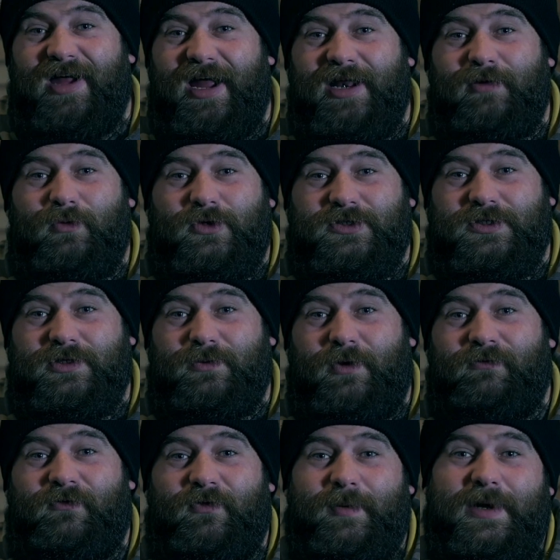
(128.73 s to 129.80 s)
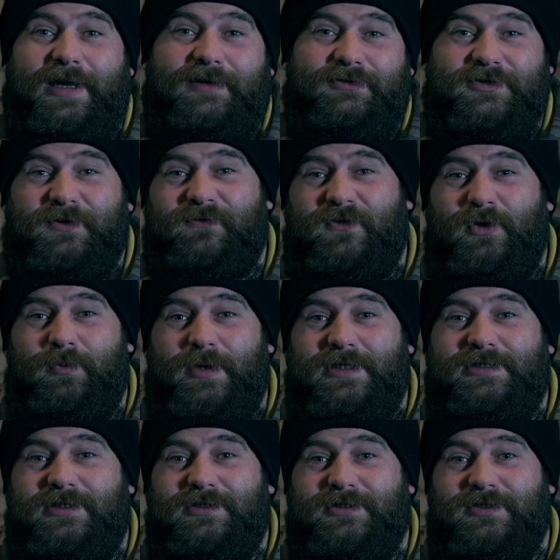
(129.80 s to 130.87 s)
and it wasn't the one for me. There was a few
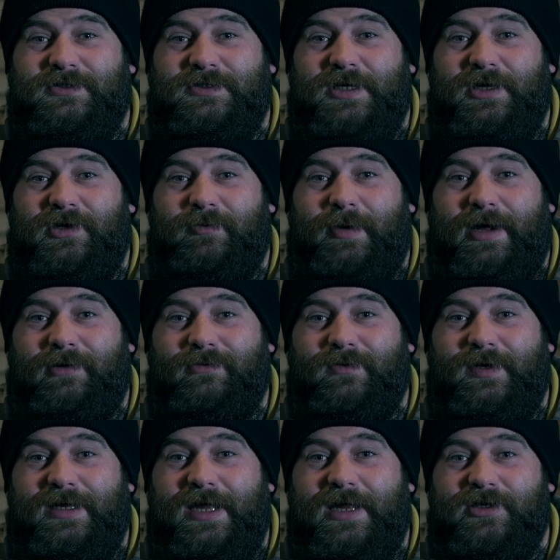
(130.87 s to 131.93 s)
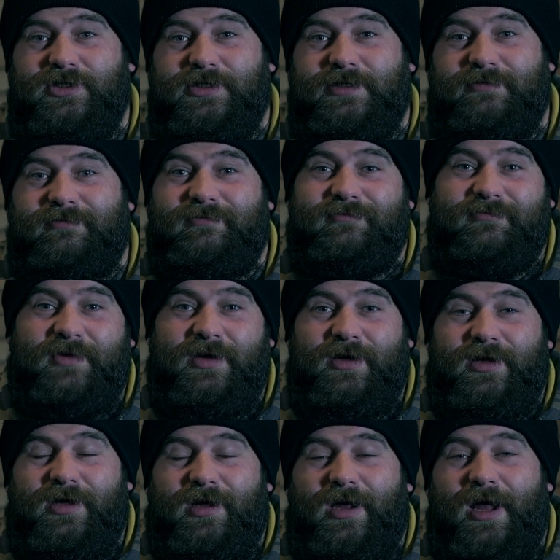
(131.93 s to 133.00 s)
bits I was concerned about with the engine
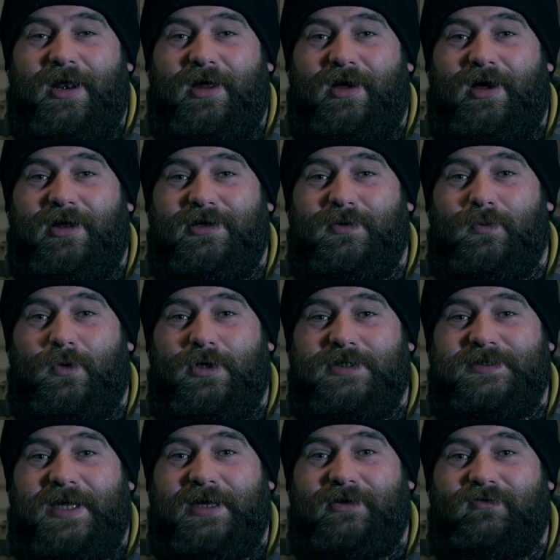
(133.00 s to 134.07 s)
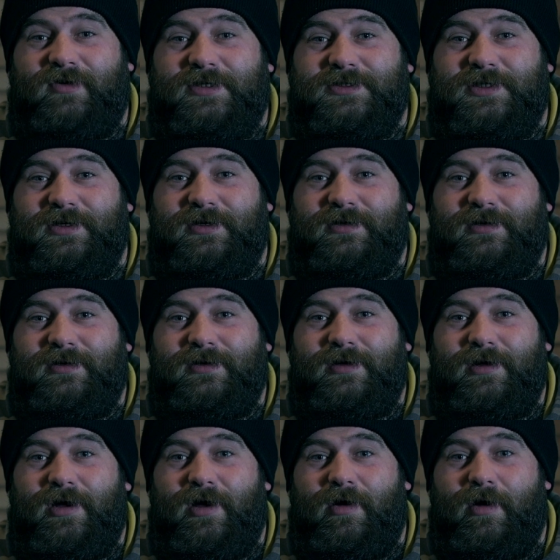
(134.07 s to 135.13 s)
and I didn't want to take the risk
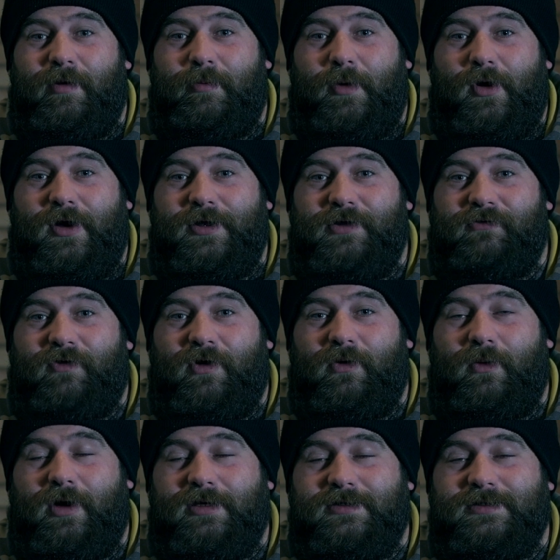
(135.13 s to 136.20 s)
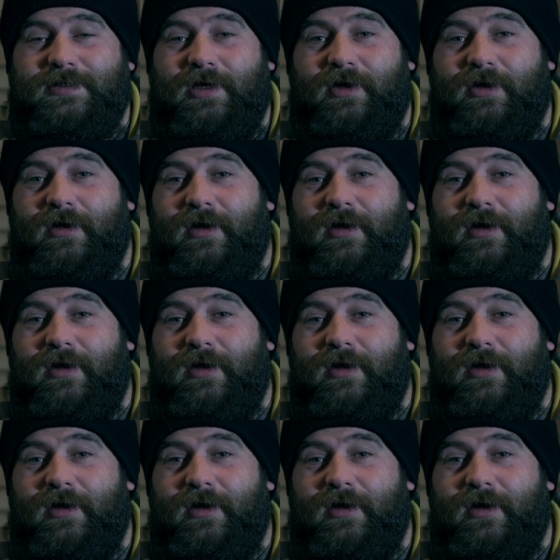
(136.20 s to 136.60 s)
of buying the wrong one. So